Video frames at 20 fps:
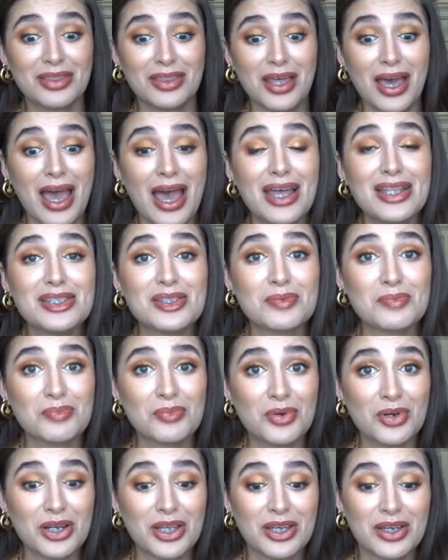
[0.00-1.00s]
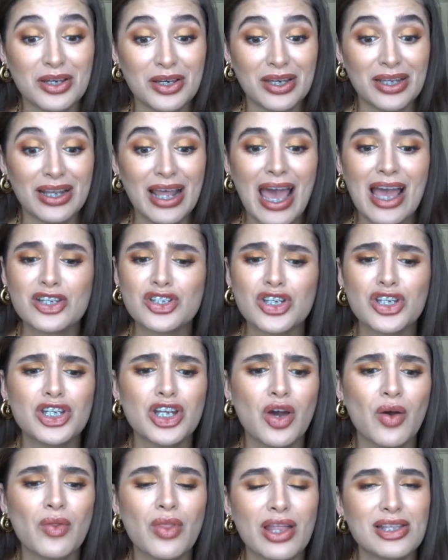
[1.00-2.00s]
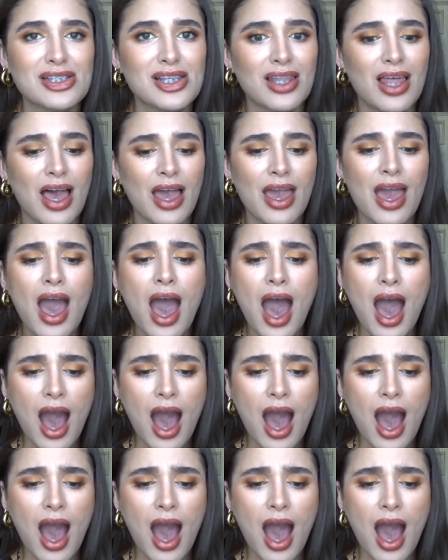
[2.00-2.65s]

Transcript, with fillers: That's pretty good. Actually, no, that's a lie.